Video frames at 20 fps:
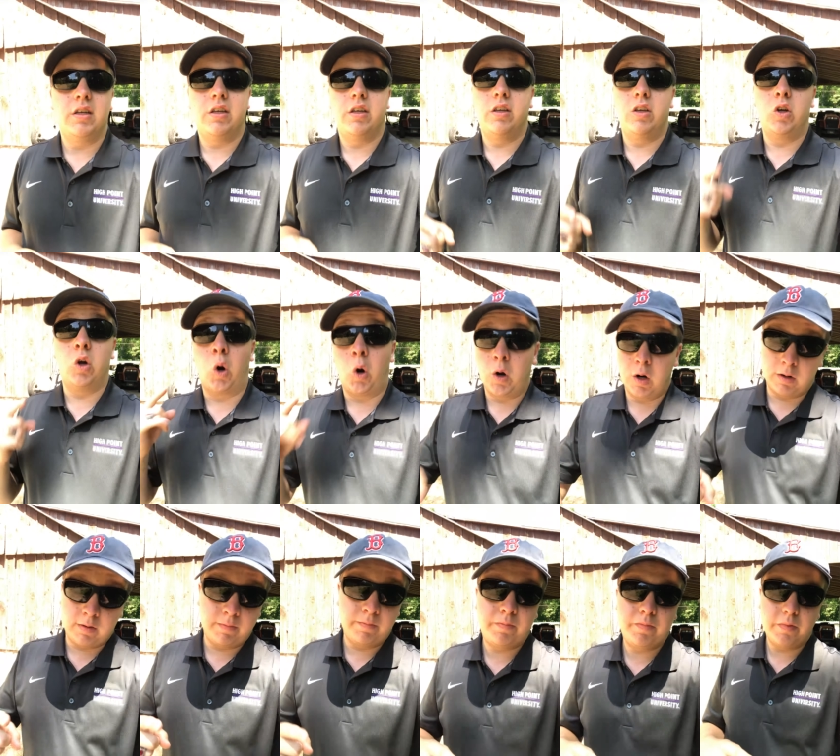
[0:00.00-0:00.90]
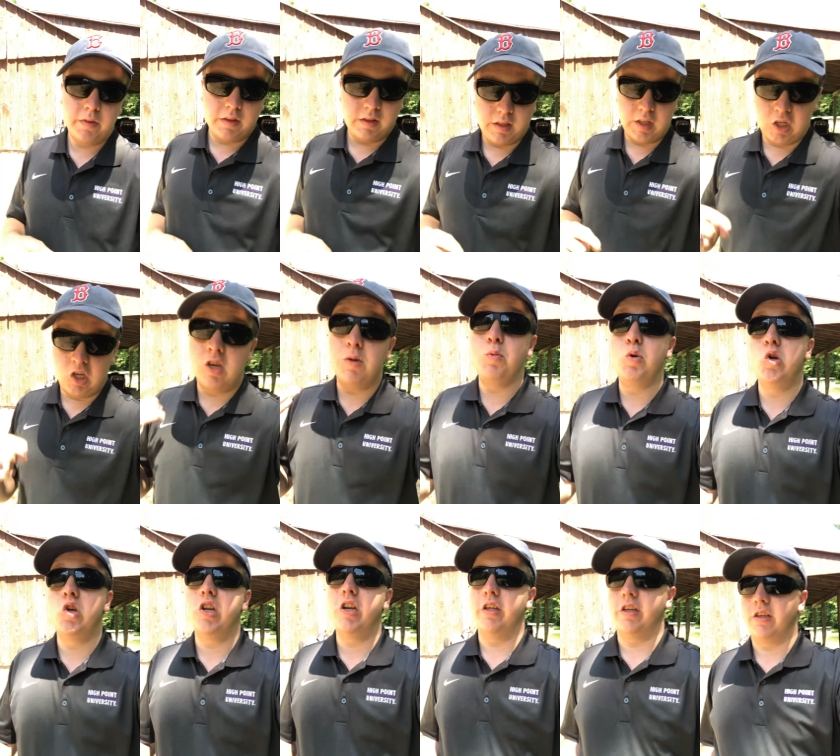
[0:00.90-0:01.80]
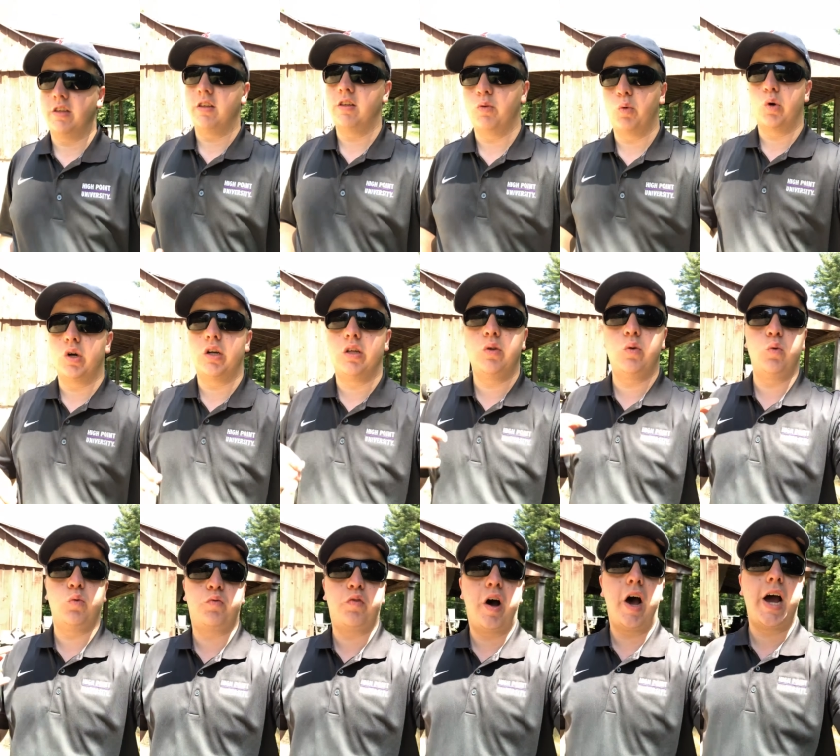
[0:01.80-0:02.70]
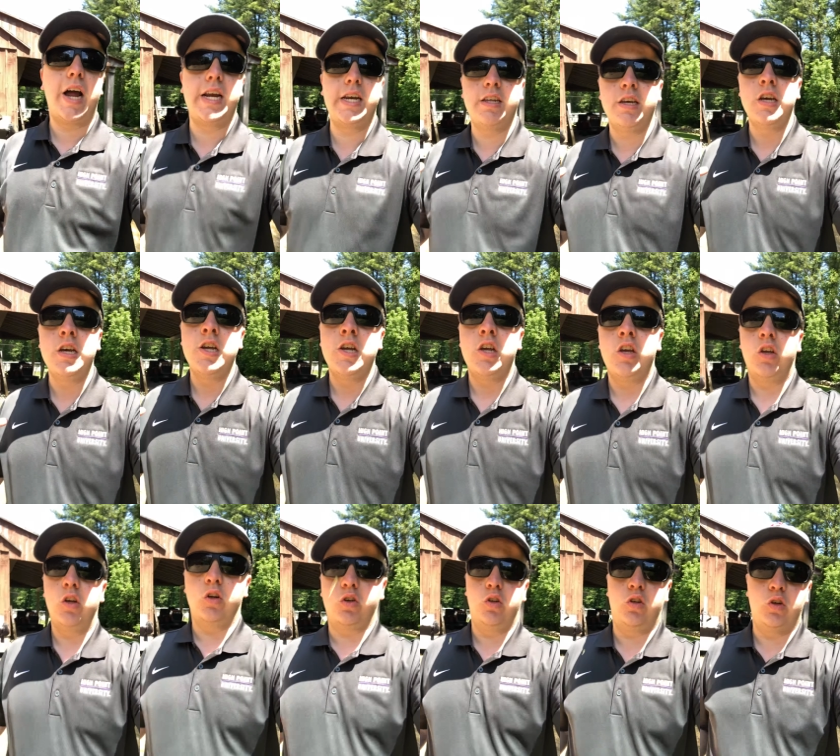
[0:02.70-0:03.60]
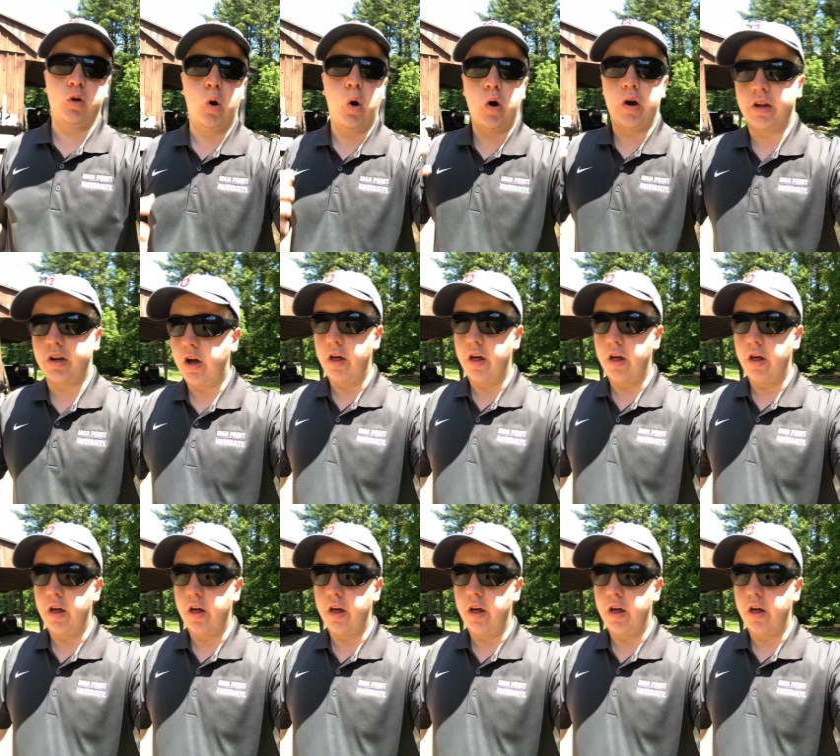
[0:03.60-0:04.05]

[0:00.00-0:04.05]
your community? Where do you find your joy and